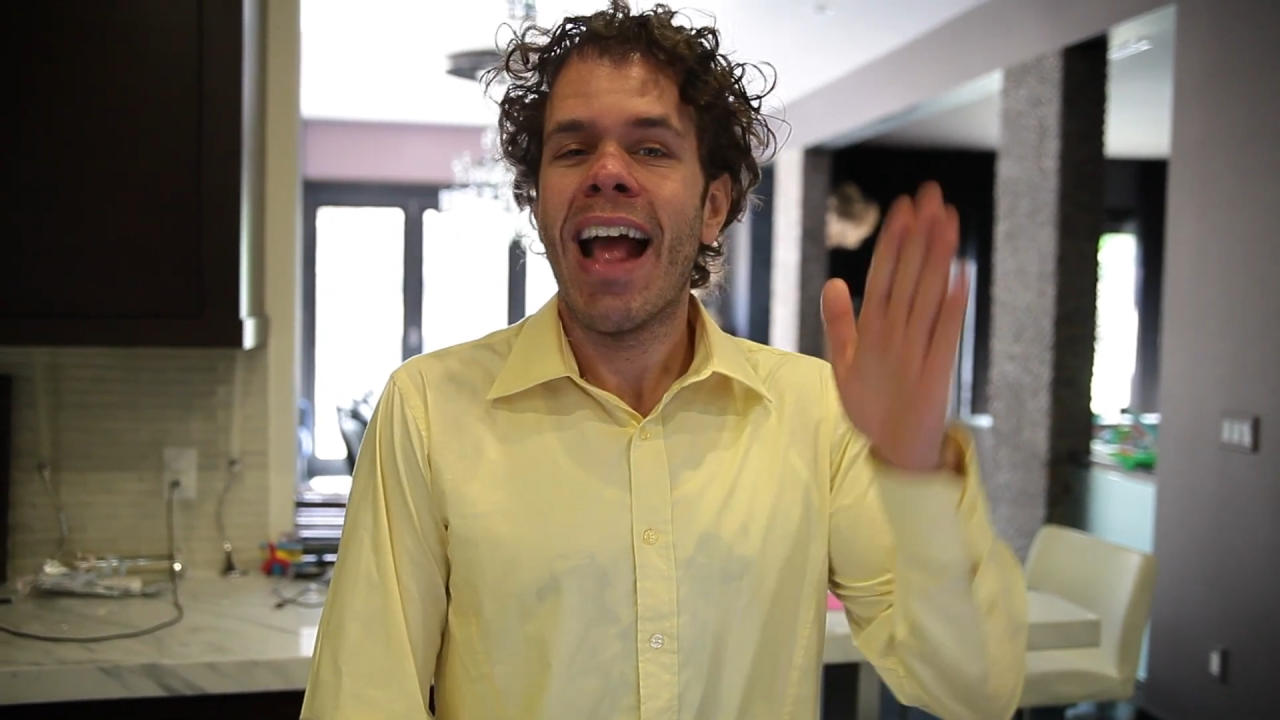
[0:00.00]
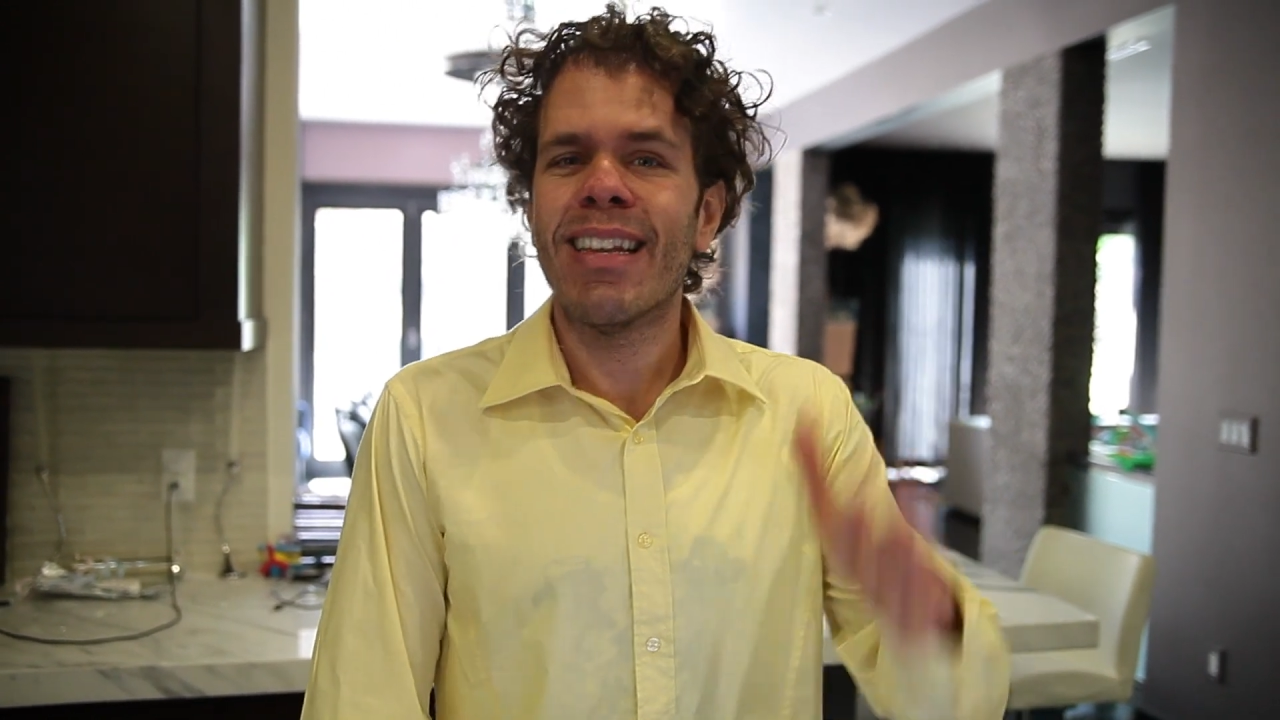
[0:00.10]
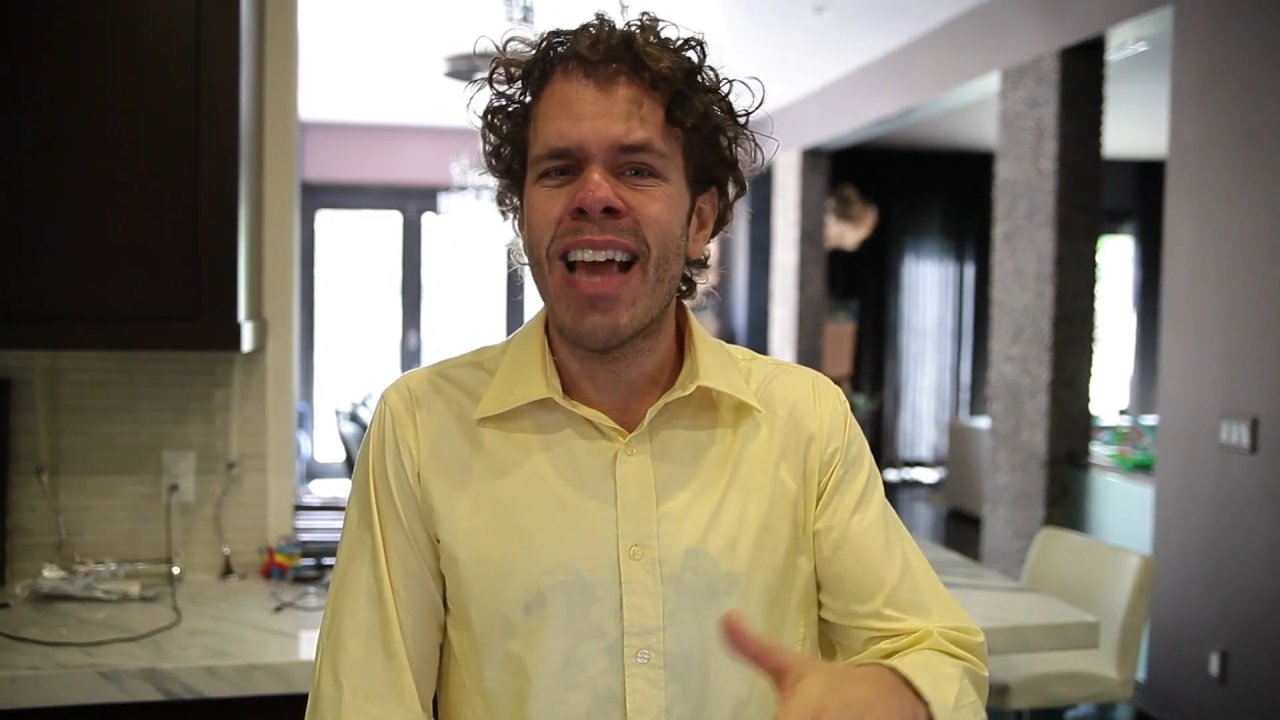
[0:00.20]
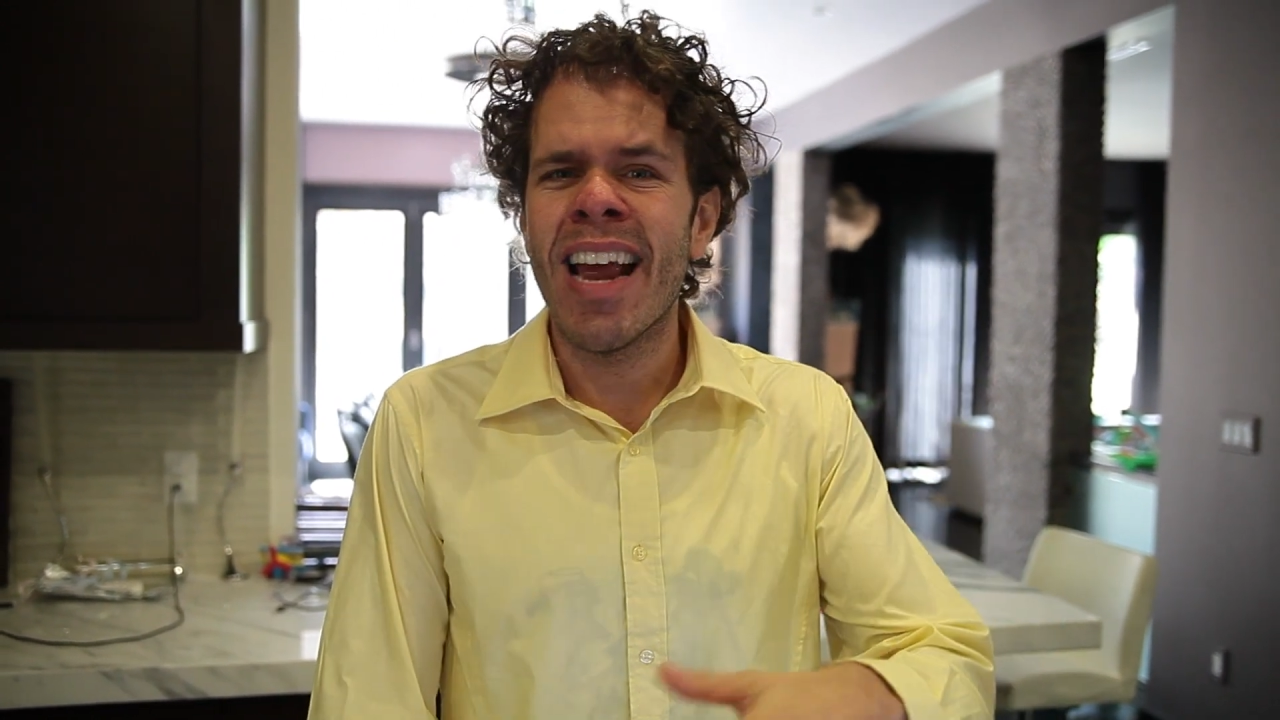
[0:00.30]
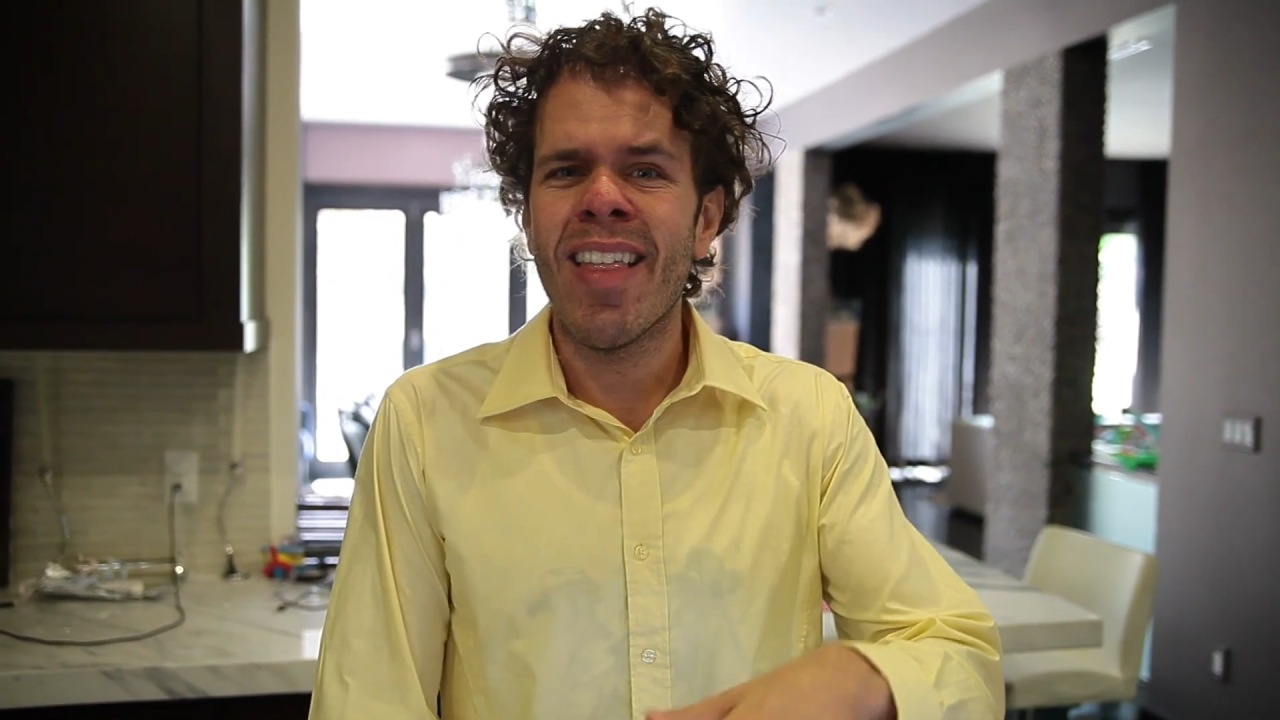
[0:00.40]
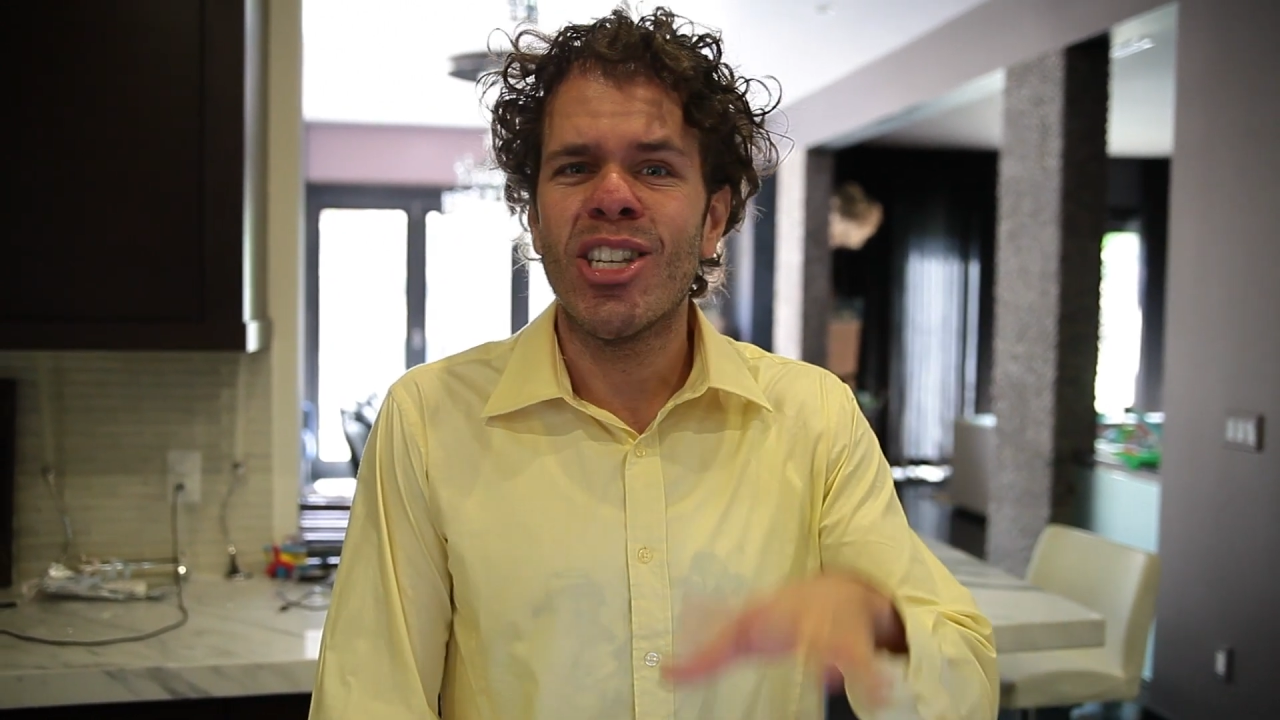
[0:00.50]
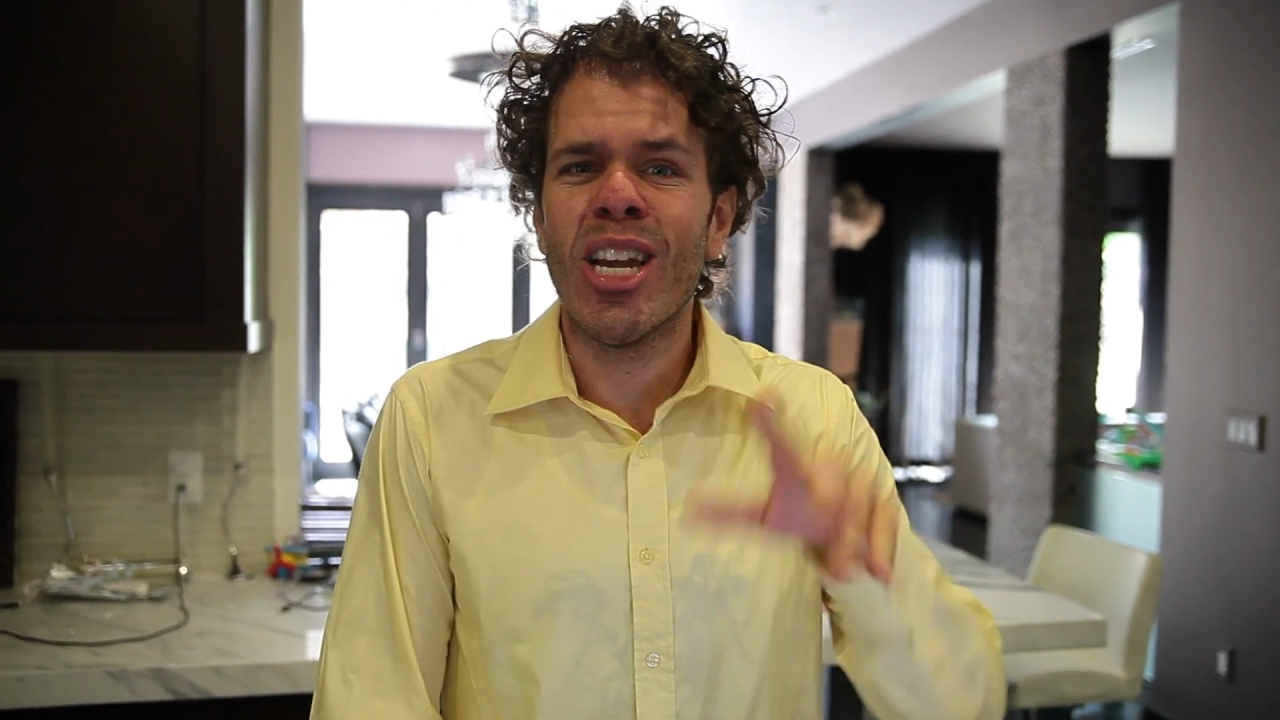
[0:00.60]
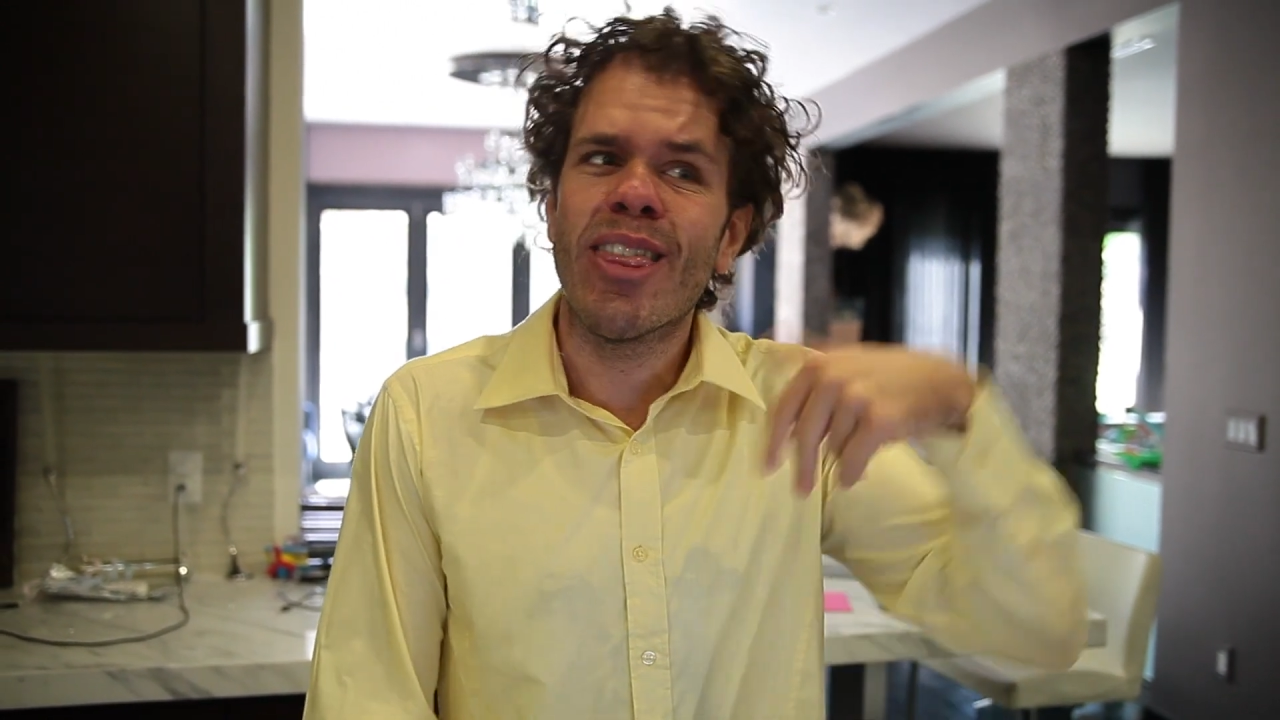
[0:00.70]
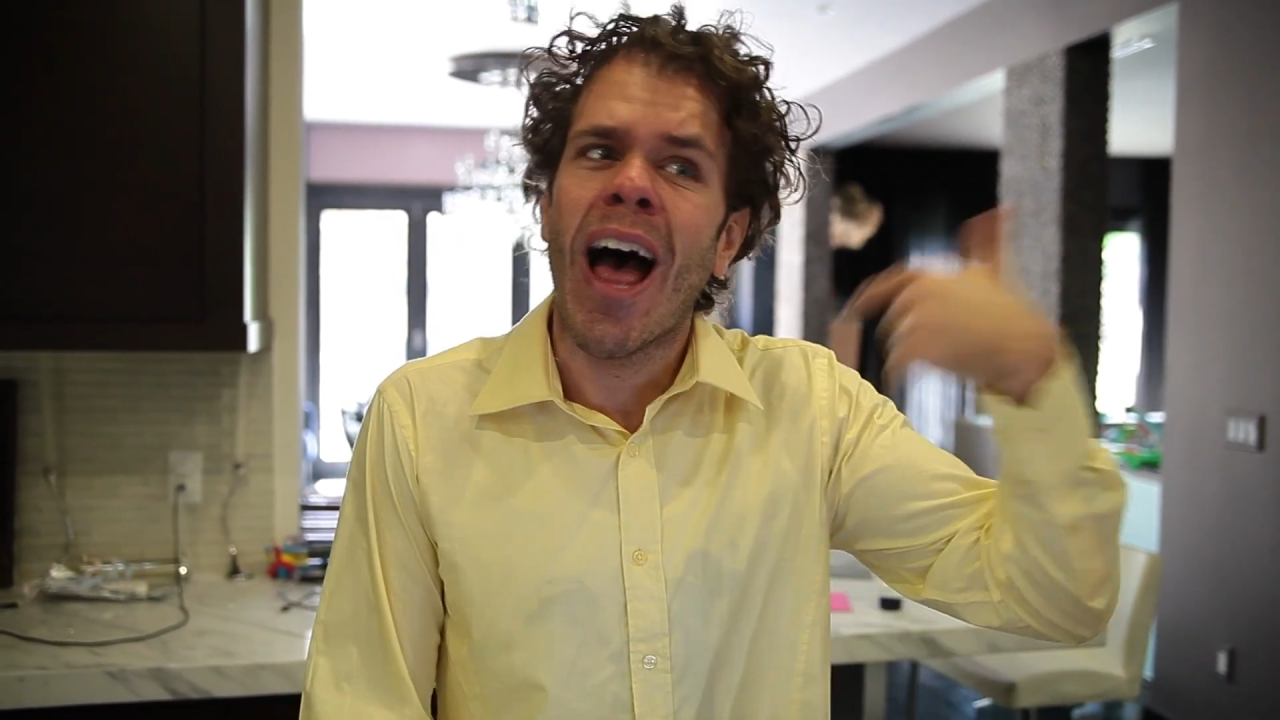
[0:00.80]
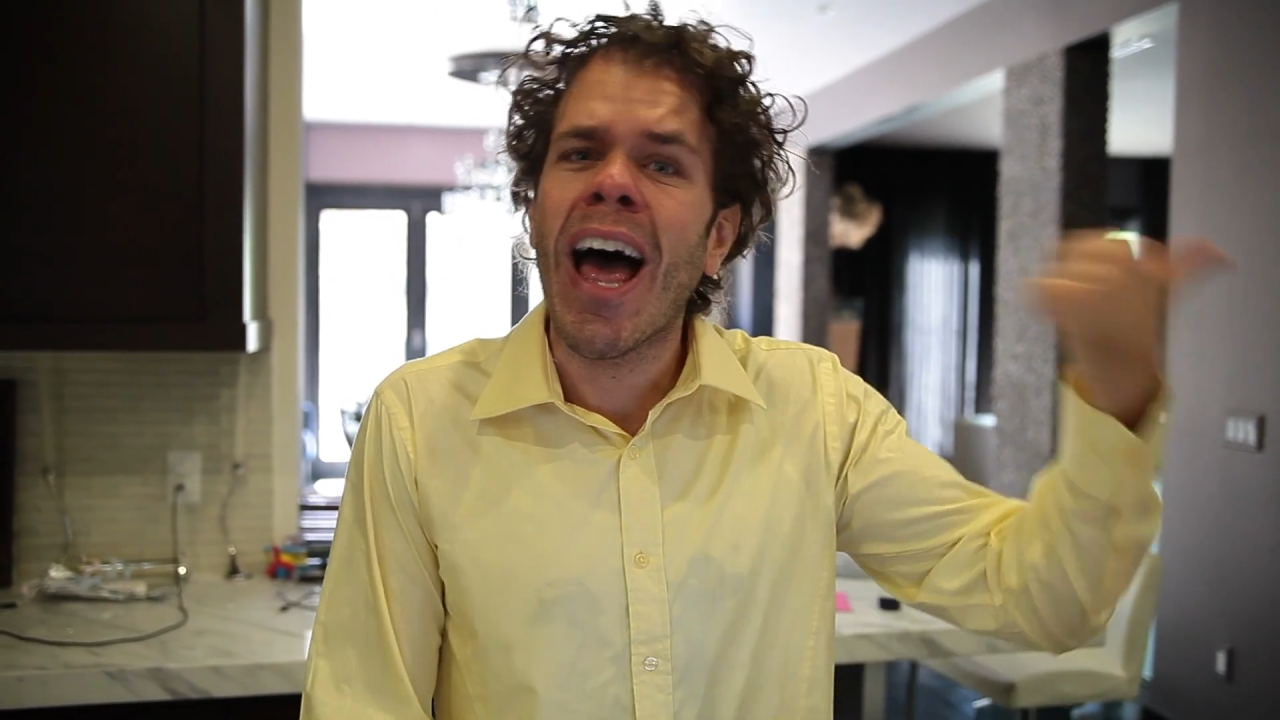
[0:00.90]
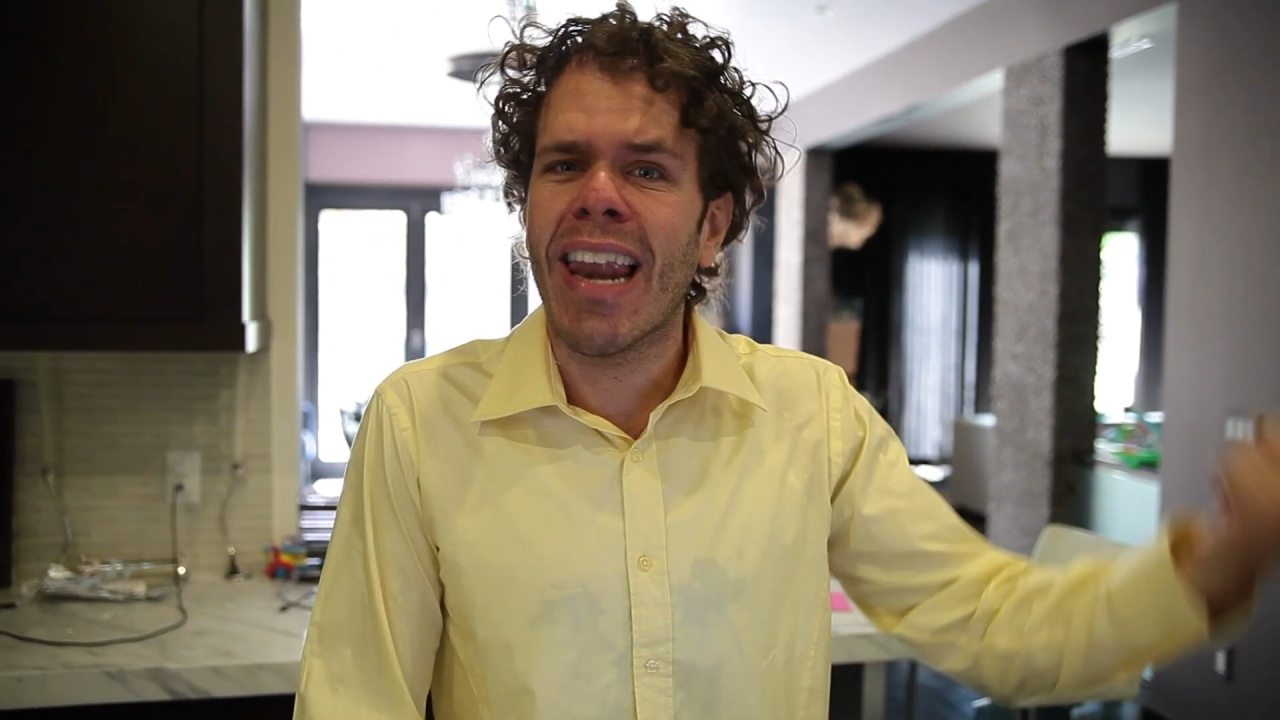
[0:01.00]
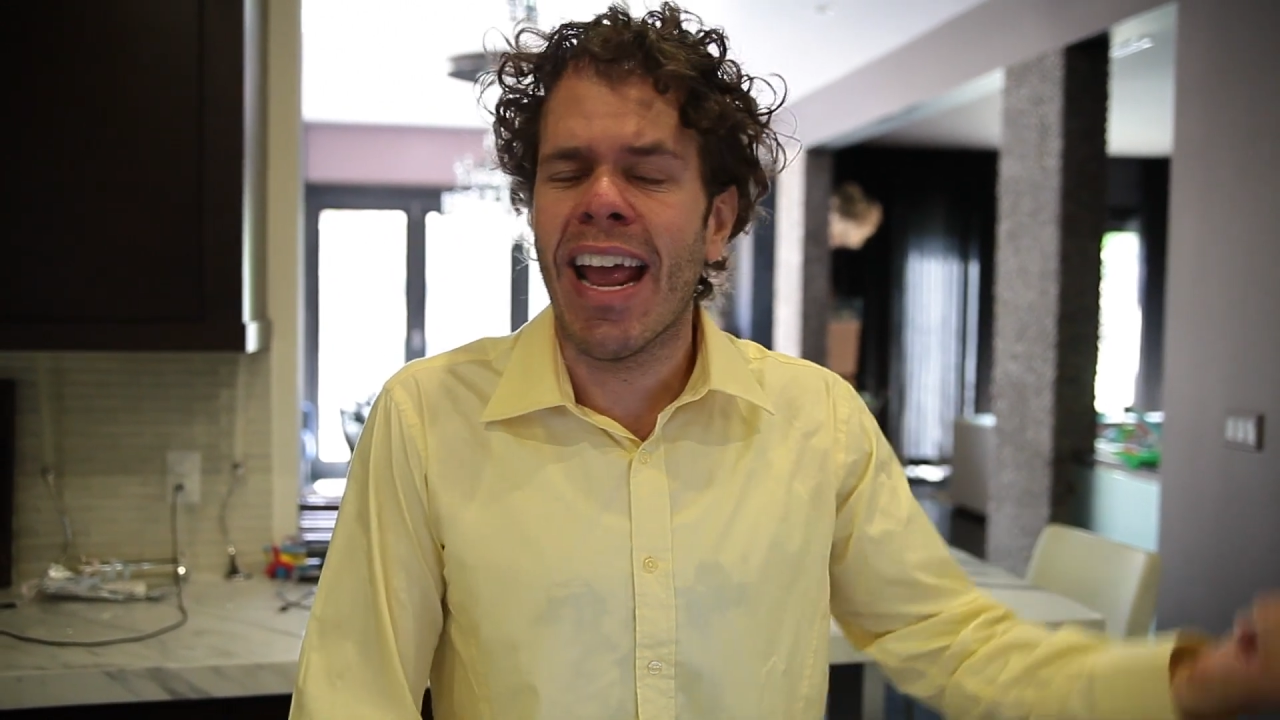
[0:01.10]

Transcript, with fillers: and saying that she thought